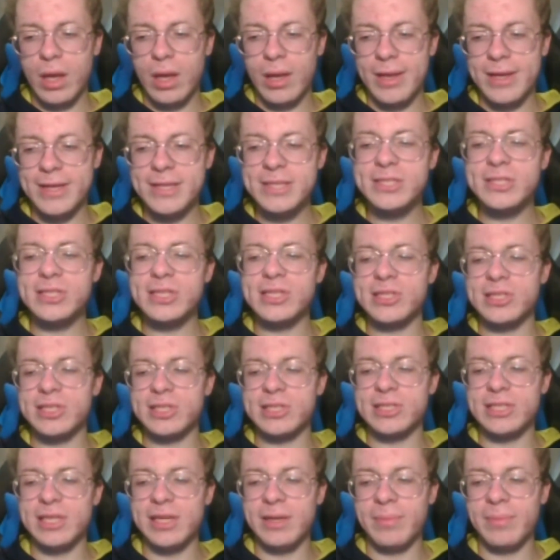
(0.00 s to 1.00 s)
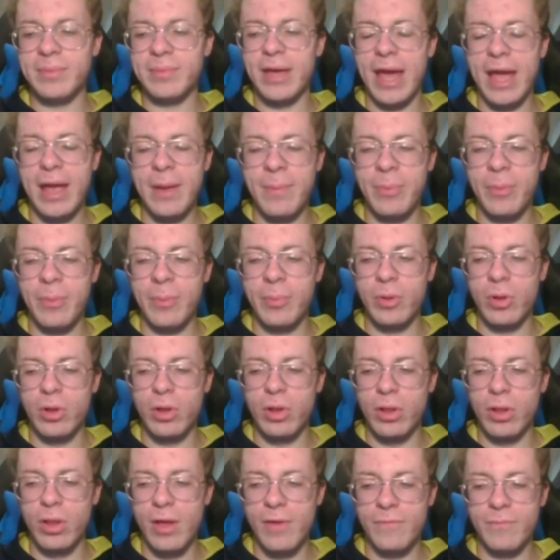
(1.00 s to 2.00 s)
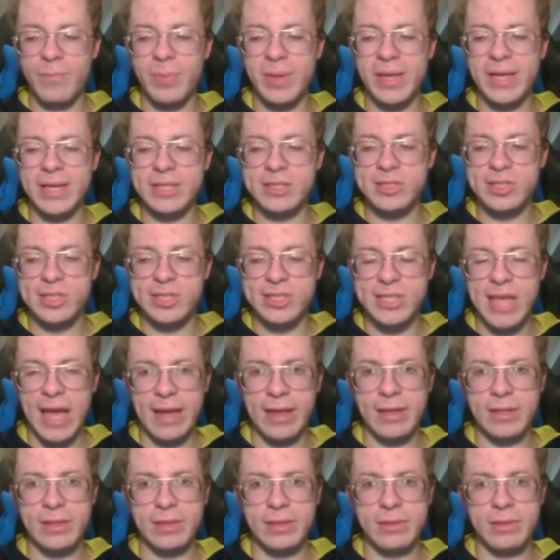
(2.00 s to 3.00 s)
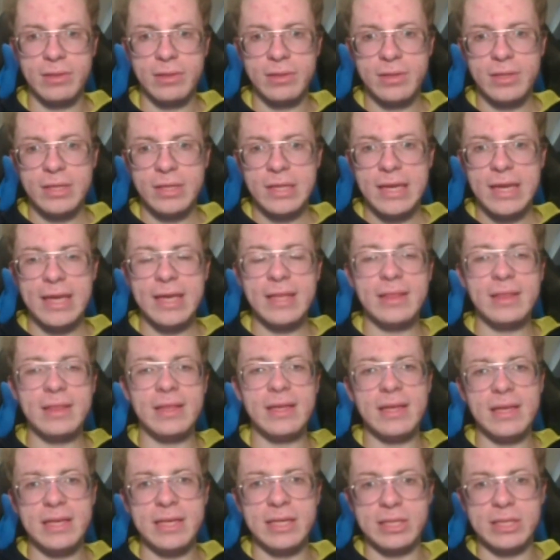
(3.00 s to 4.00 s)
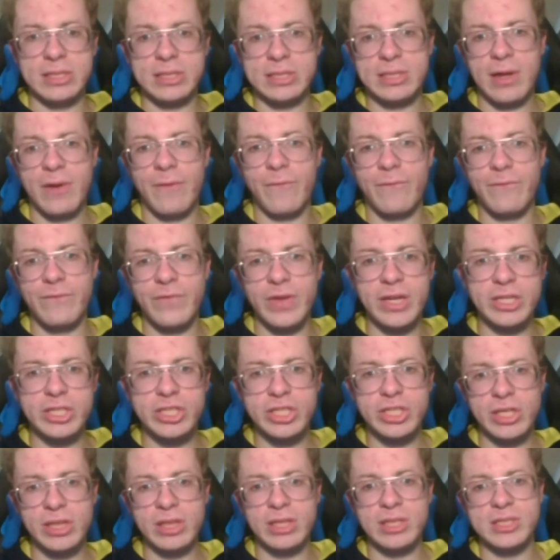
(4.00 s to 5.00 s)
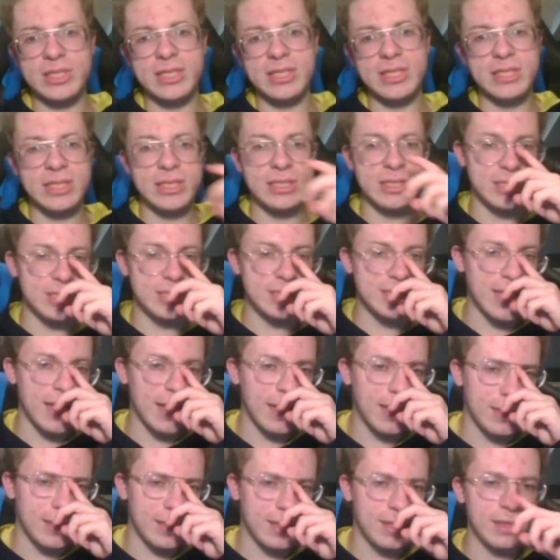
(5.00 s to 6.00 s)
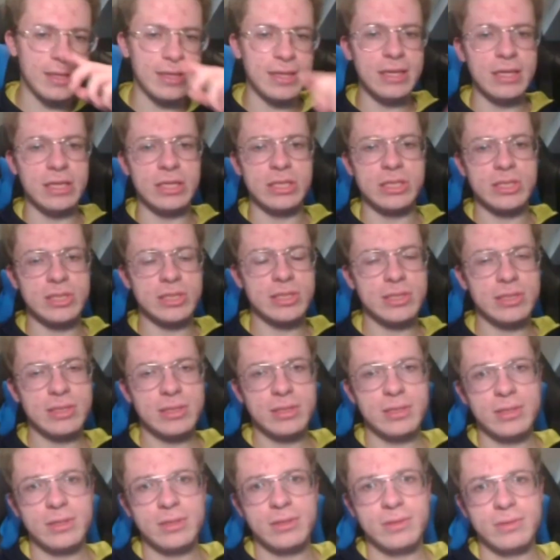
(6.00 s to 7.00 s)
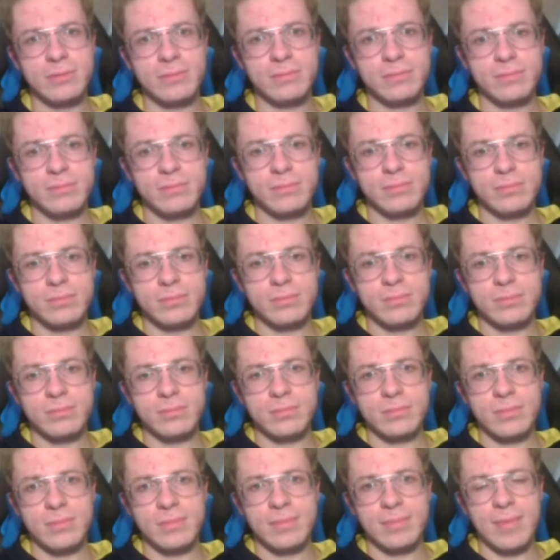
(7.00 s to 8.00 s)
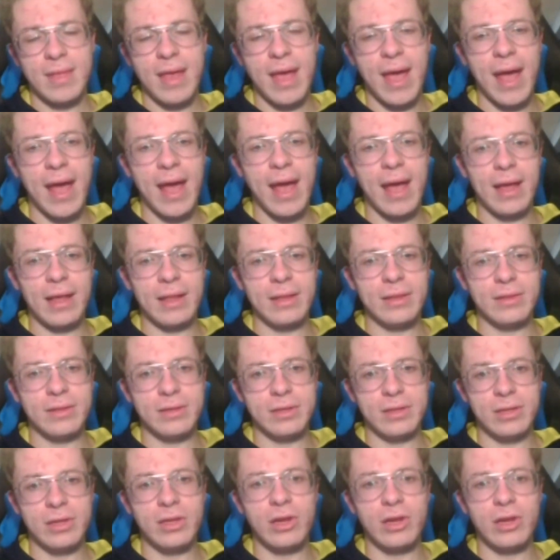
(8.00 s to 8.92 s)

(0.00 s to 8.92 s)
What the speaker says: is this a team capable of being second in the East, of finishing the season second in the East? And,